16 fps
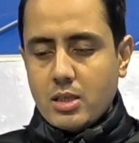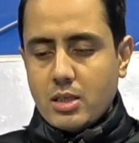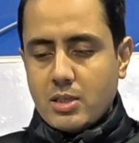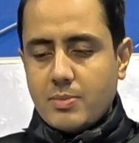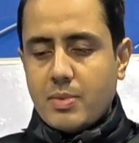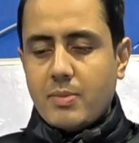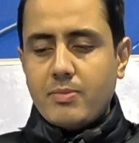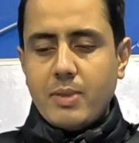
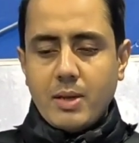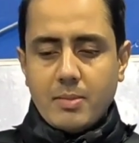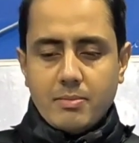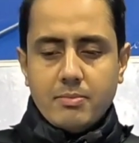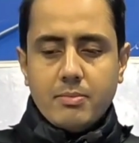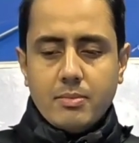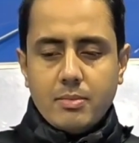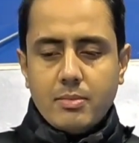Some of
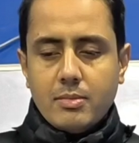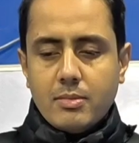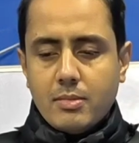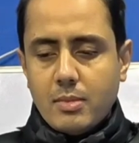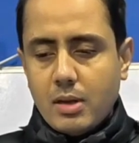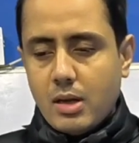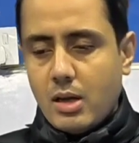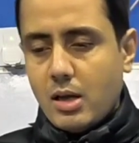them,
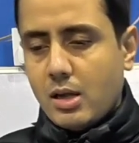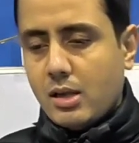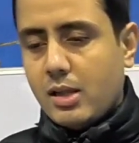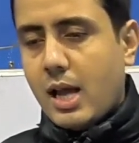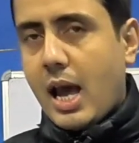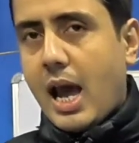the